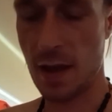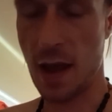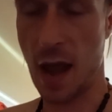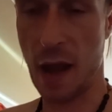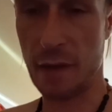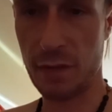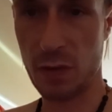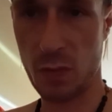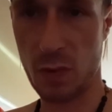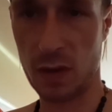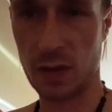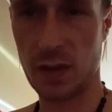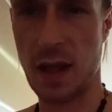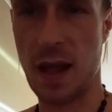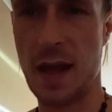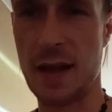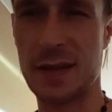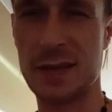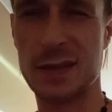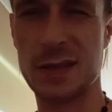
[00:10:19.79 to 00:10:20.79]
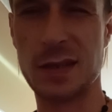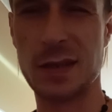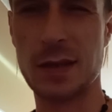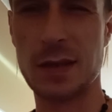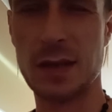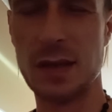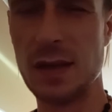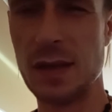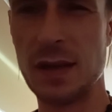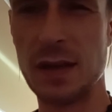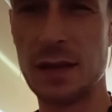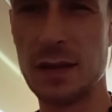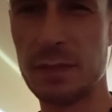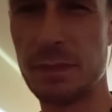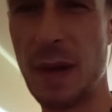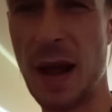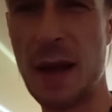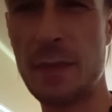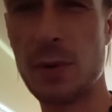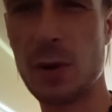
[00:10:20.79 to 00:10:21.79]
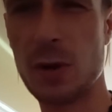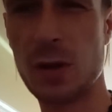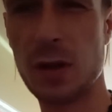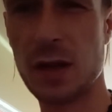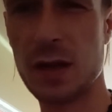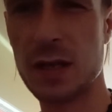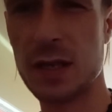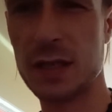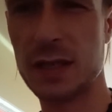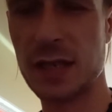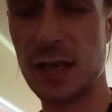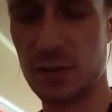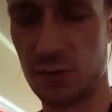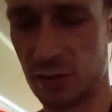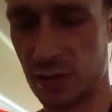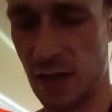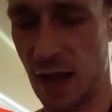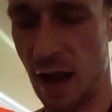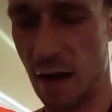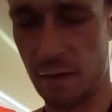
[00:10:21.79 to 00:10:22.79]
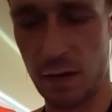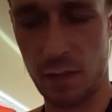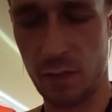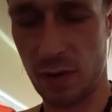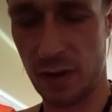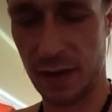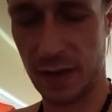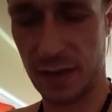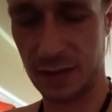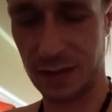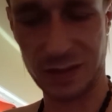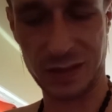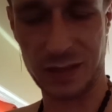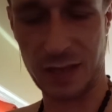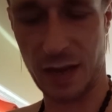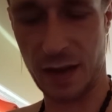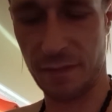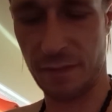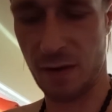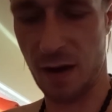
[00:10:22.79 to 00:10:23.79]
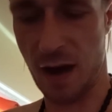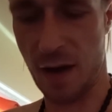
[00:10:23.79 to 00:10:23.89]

Everyone lies. The Bible clearly teaches that everyone needs a savior.